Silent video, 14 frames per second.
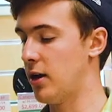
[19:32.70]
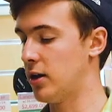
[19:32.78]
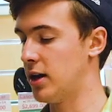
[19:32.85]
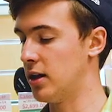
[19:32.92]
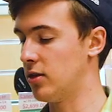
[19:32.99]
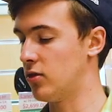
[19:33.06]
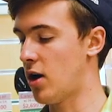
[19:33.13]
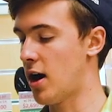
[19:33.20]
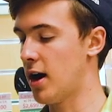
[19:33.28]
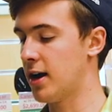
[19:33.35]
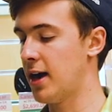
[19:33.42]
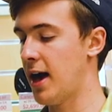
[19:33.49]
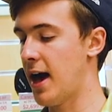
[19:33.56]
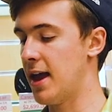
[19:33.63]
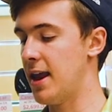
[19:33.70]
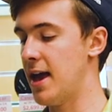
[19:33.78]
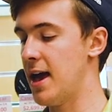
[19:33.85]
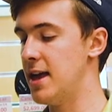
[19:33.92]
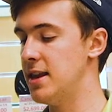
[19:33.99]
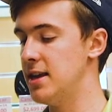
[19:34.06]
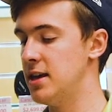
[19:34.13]
that can lock at
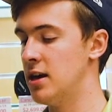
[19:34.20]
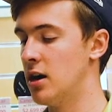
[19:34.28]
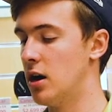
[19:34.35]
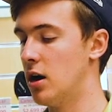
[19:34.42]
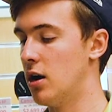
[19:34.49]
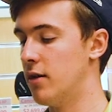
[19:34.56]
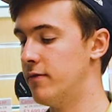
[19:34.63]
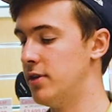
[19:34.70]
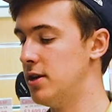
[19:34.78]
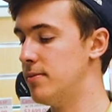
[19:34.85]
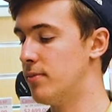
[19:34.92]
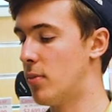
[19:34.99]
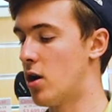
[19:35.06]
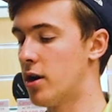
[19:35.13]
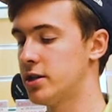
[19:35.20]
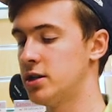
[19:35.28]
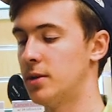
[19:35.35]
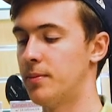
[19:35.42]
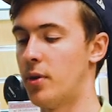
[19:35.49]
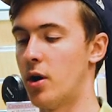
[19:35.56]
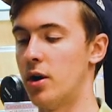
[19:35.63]
any of the marked
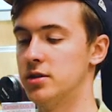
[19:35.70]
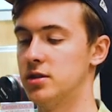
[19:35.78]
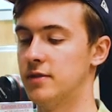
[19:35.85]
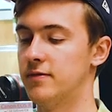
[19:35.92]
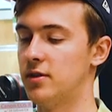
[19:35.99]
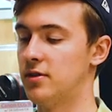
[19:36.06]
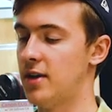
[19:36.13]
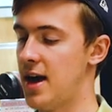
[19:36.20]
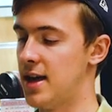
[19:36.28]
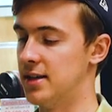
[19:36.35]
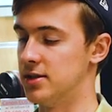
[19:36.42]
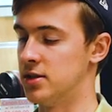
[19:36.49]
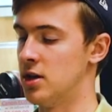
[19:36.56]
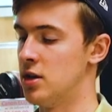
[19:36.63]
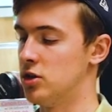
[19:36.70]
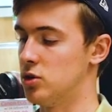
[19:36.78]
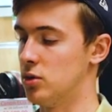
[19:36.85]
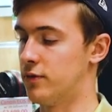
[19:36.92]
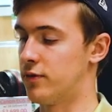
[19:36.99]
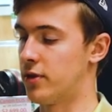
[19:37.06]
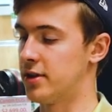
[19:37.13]
parts of the lens.
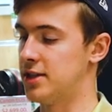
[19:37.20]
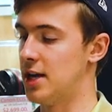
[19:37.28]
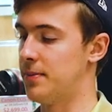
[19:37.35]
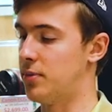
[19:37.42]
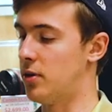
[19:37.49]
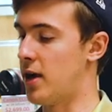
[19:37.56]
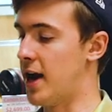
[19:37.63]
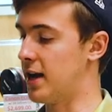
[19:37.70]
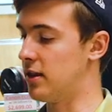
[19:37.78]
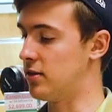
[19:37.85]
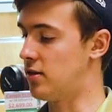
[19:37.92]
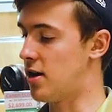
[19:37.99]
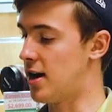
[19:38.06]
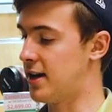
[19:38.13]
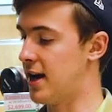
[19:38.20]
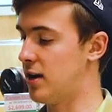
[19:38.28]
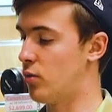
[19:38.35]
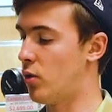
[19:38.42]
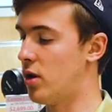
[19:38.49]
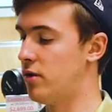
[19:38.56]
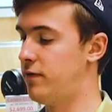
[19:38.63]
So for example, I can lock
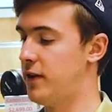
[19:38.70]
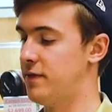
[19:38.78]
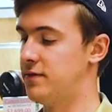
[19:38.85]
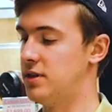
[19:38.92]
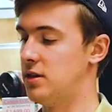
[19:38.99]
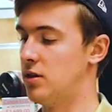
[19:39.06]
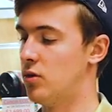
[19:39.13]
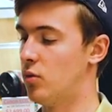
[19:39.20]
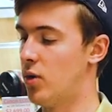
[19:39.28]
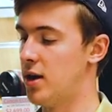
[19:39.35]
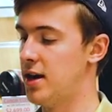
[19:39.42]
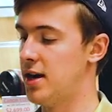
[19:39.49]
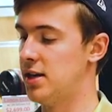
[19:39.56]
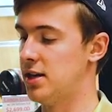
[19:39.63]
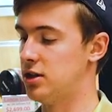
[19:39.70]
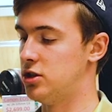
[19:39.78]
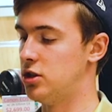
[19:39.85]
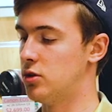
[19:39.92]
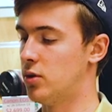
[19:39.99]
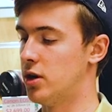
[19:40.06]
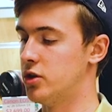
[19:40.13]
at 150, 180,
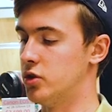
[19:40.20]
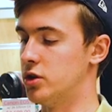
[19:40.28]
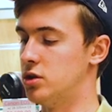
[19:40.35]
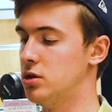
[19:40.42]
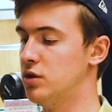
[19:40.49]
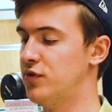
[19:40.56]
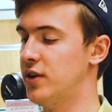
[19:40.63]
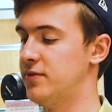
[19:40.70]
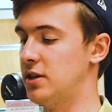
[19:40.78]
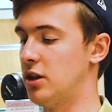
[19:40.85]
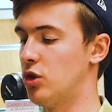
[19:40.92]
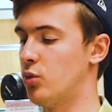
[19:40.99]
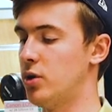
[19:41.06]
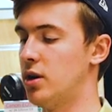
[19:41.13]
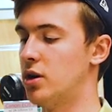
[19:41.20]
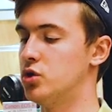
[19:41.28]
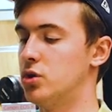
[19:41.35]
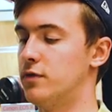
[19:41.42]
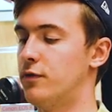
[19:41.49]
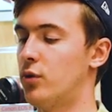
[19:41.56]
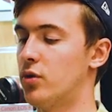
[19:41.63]
200, 250,
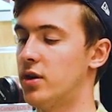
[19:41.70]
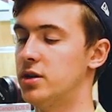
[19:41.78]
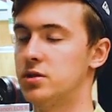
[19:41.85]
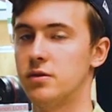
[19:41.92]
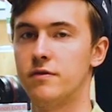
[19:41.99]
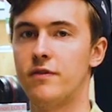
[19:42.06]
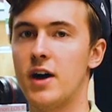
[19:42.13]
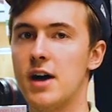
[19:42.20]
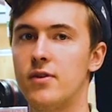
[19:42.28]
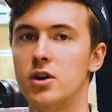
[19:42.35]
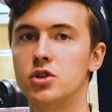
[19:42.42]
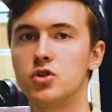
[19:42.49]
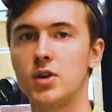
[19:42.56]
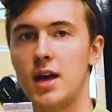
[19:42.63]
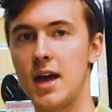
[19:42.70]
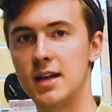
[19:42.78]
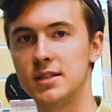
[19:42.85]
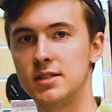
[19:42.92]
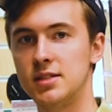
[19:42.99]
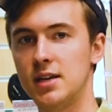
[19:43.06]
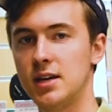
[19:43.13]
300, 400, 500,
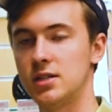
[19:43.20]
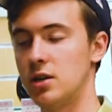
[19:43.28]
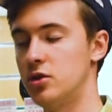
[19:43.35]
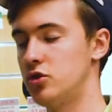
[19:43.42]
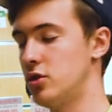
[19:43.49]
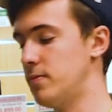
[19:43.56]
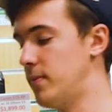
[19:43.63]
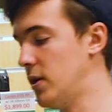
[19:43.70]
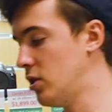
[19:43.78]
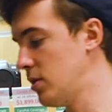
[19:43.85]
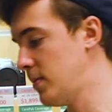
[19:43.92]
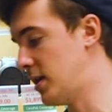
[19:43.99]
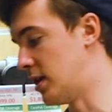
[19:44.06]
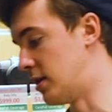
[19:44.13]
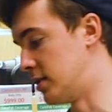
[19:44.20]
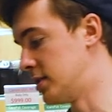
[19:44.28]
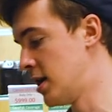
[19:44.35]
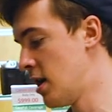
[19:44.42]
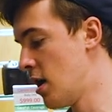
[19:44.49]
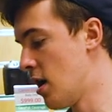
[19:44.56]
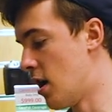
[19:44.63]
and 600 millimeters.